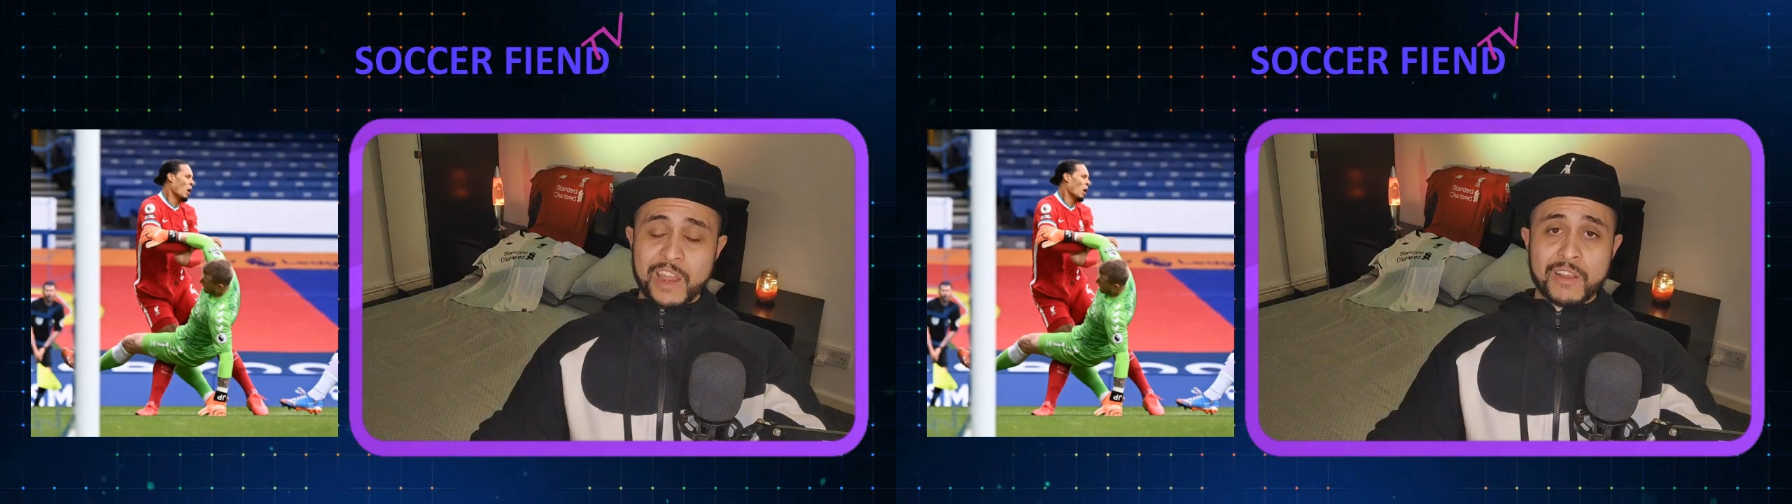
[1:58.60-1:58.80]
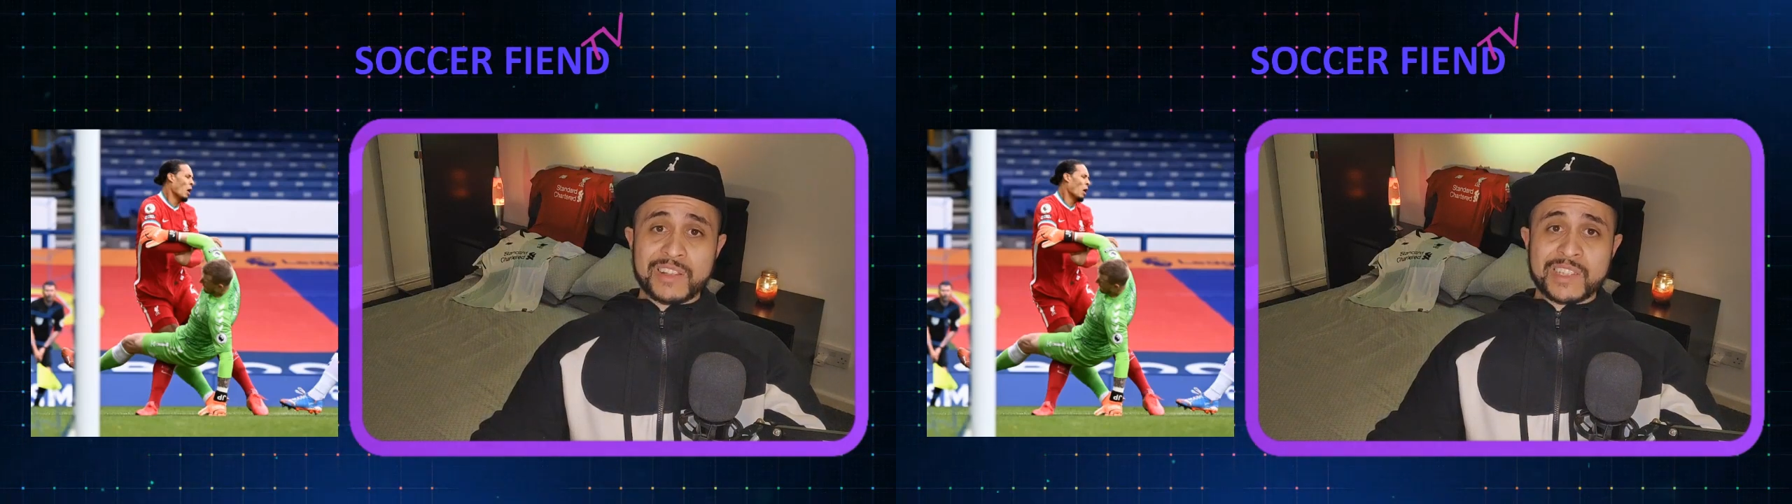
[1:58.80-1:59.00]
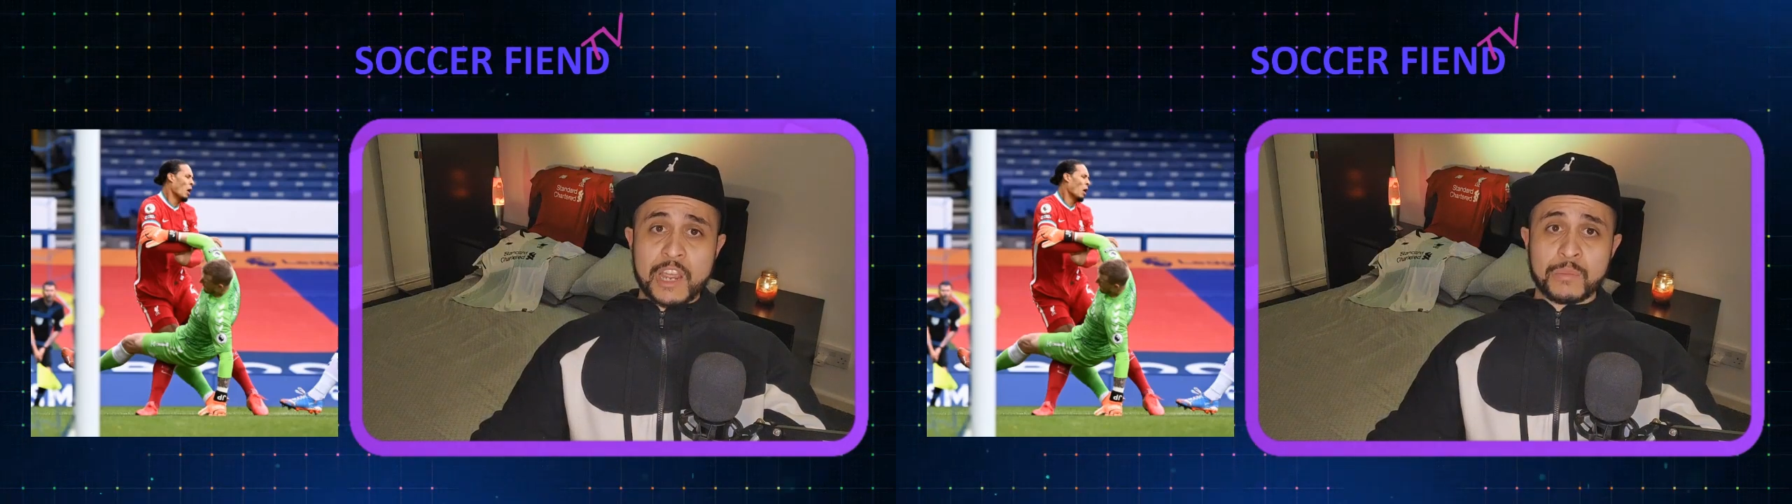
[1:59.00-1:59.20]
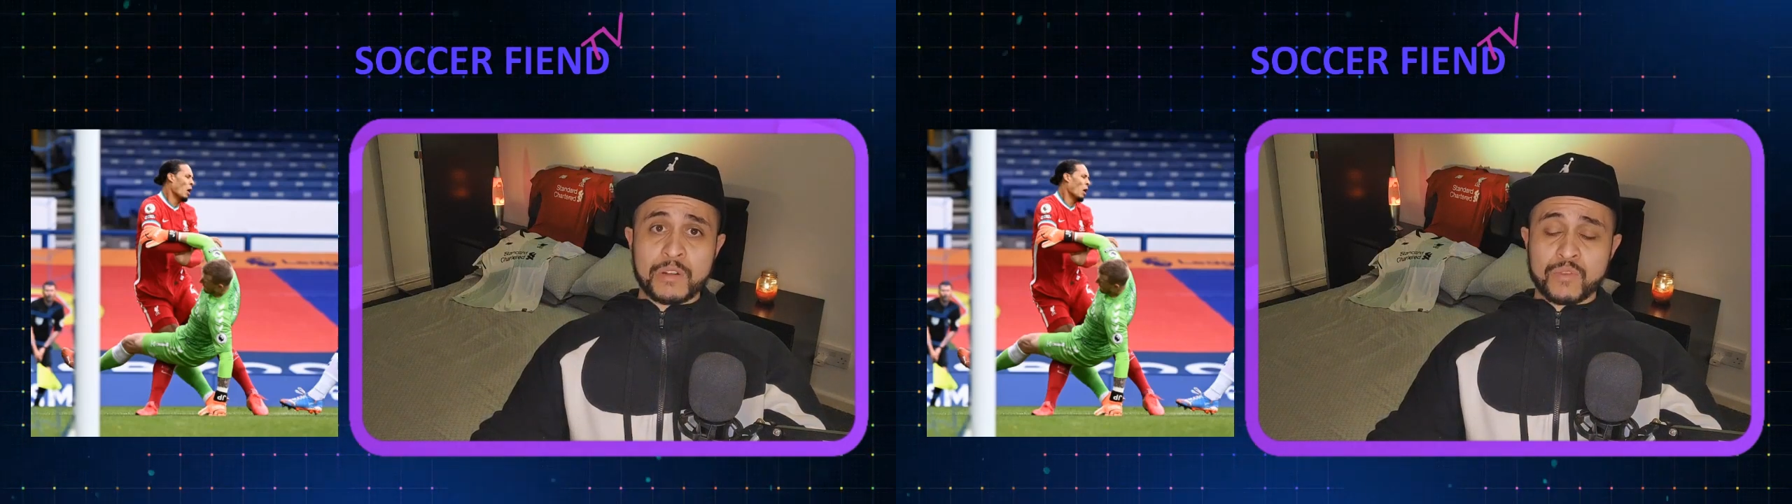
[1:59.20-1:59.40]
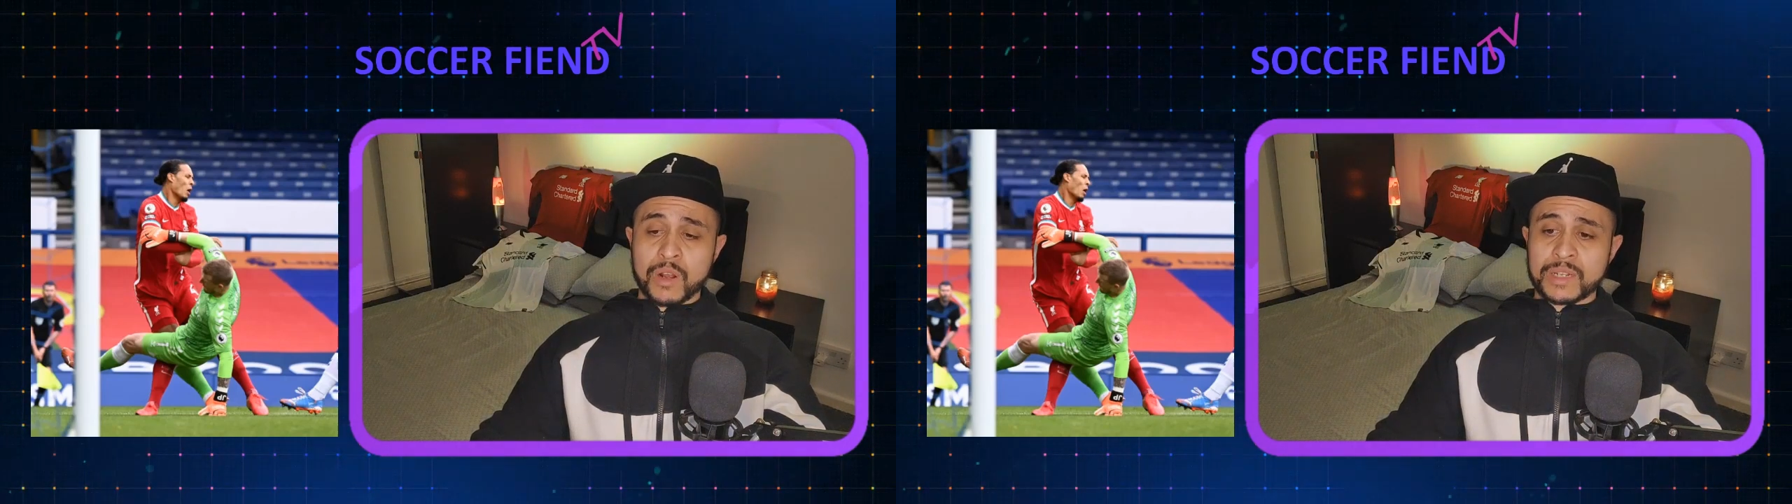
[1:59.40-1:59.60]
terribly
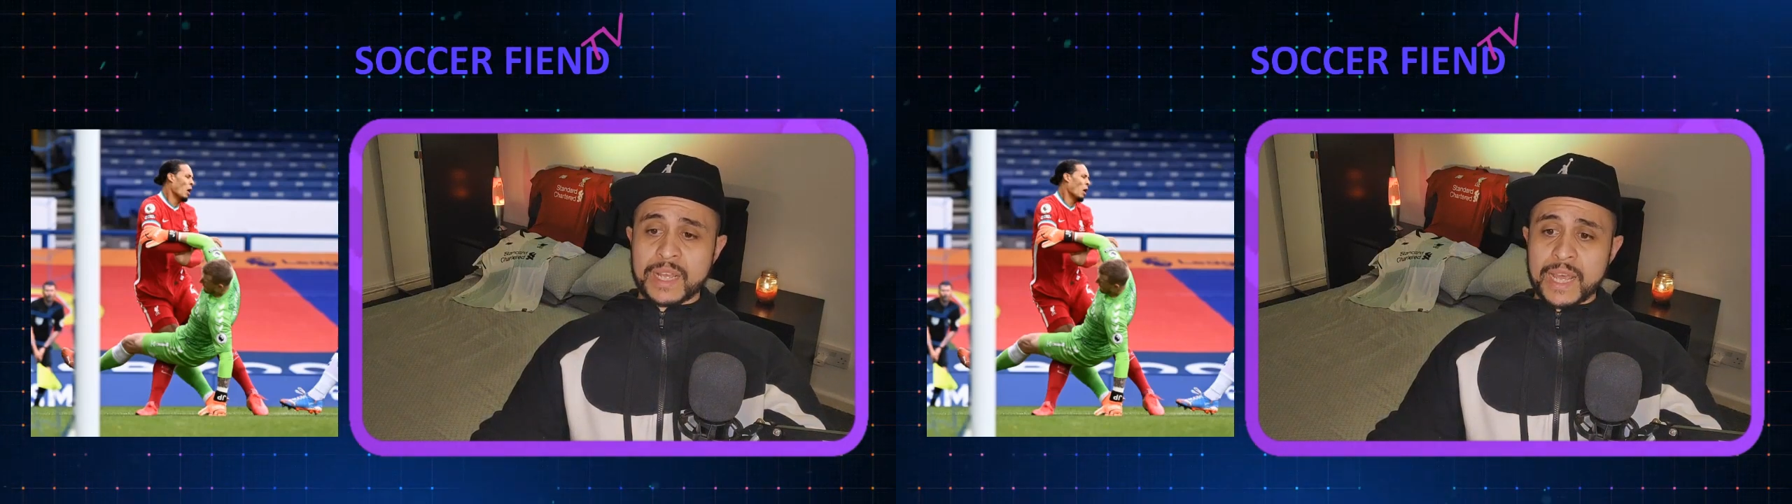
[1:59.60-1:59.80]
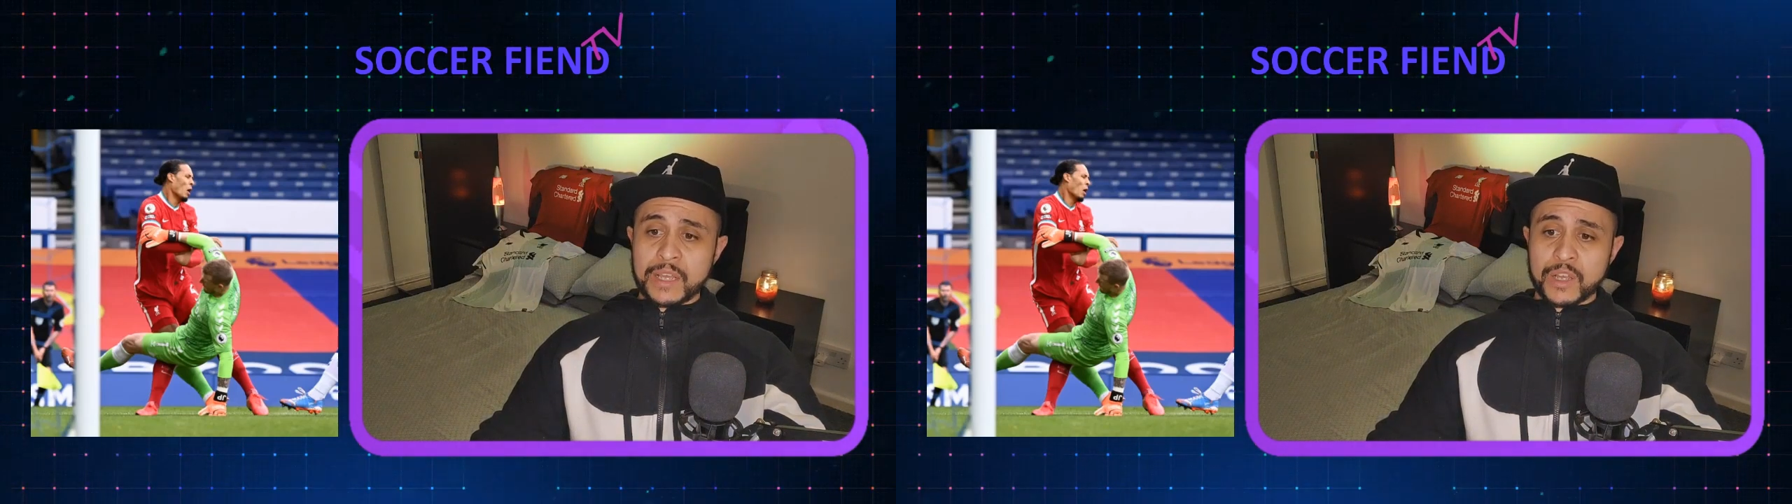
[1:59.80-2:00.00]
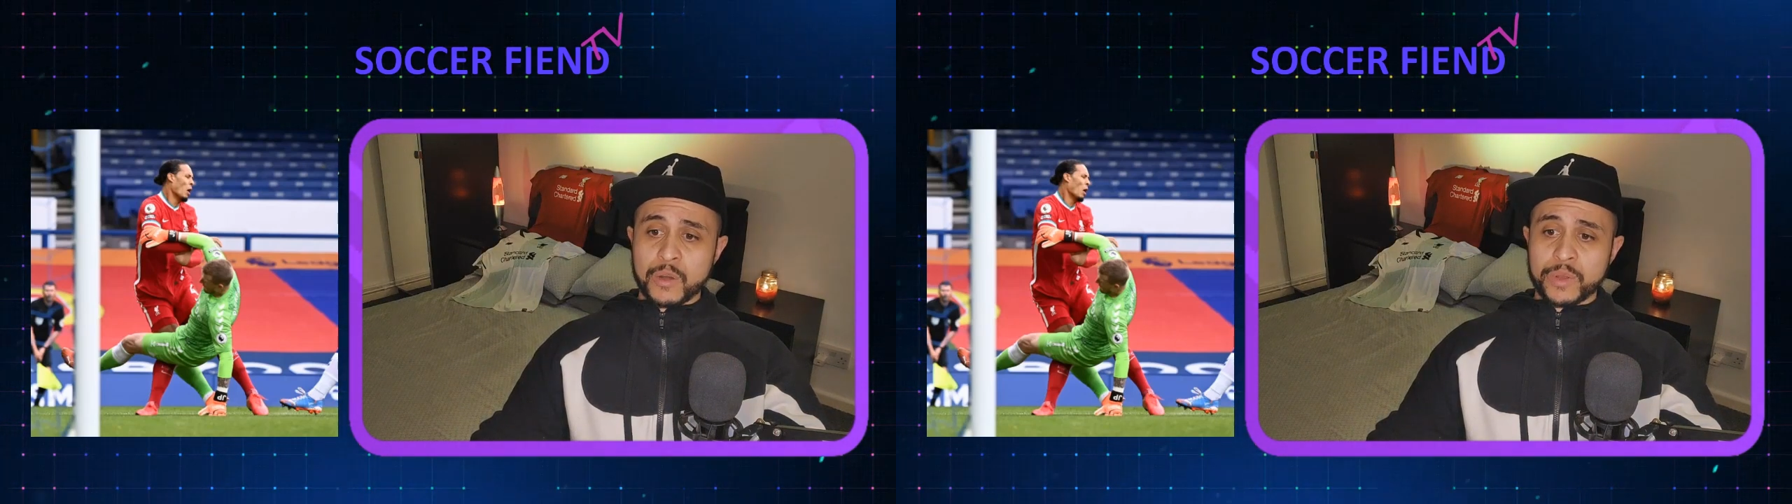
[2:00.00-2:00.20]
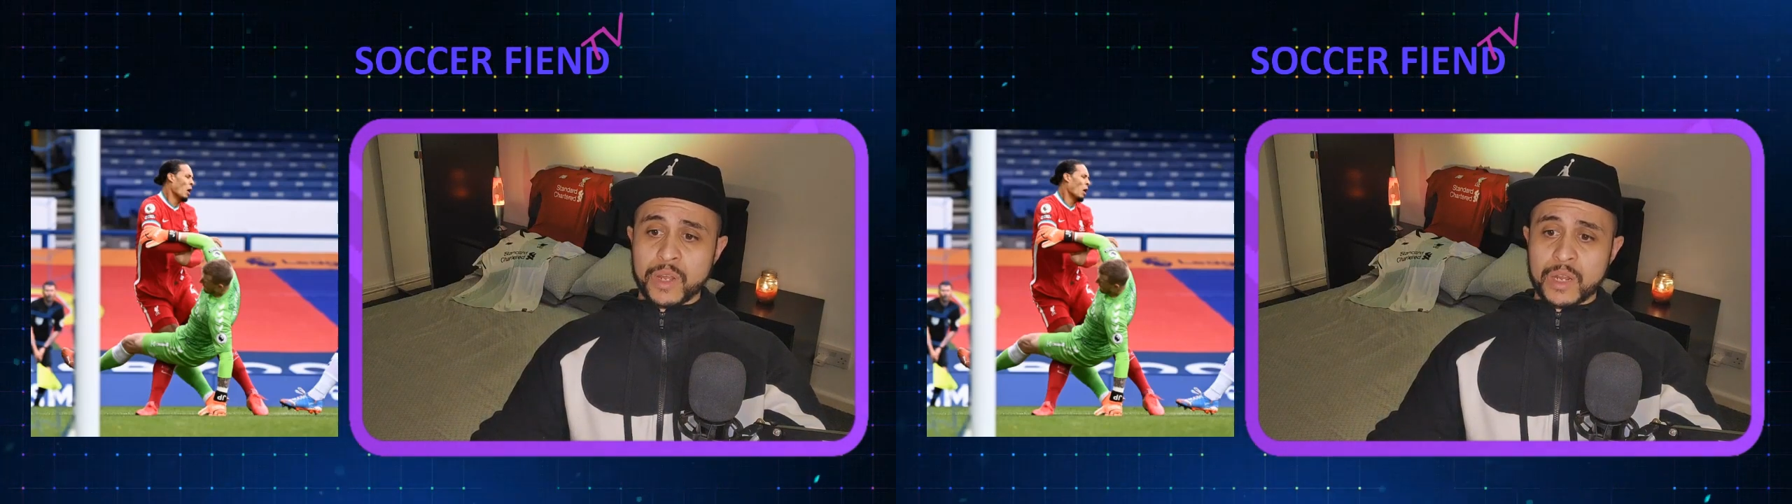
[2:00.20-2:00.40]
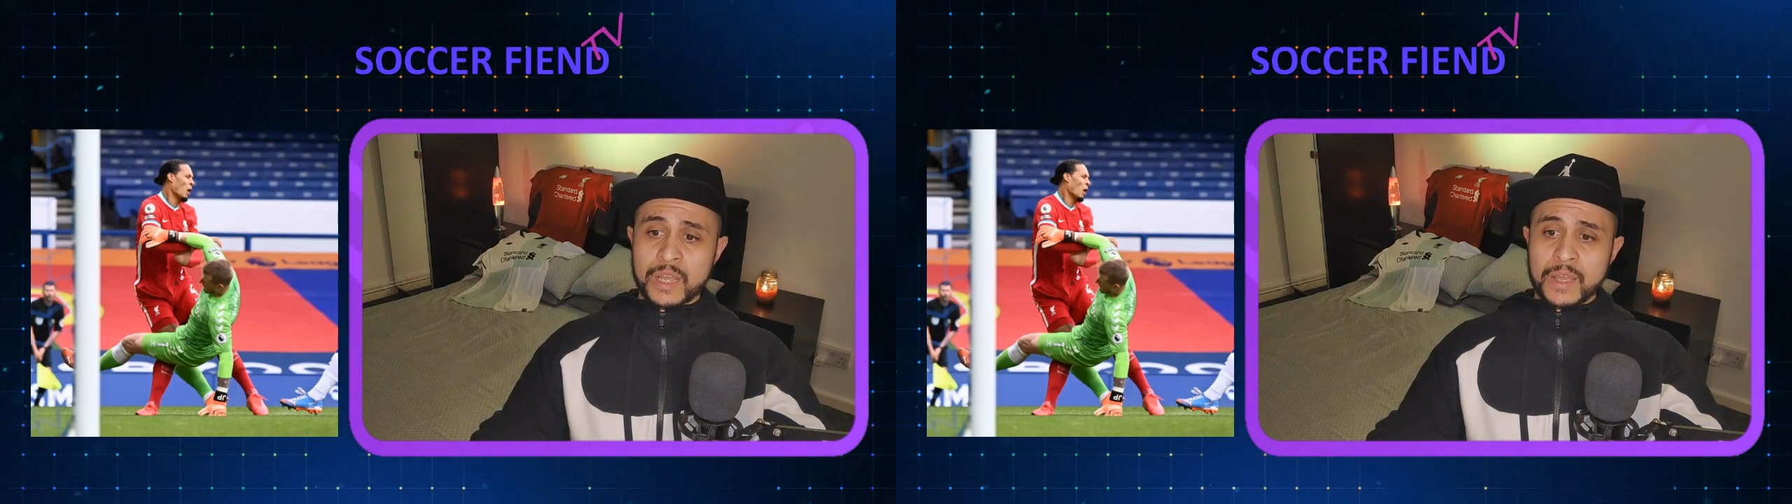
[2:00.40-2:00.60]
wrong there going on.